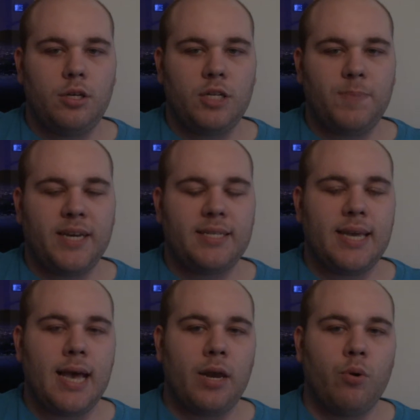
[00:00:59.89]
just because the
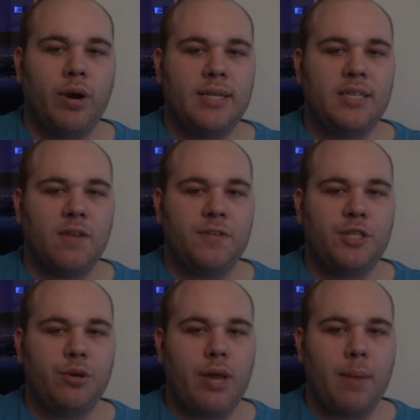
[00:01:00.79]
category itself is
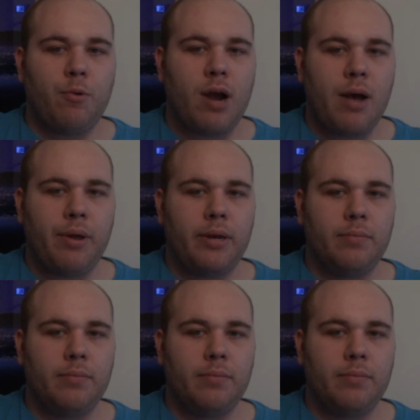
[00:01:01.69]
too damn crowded.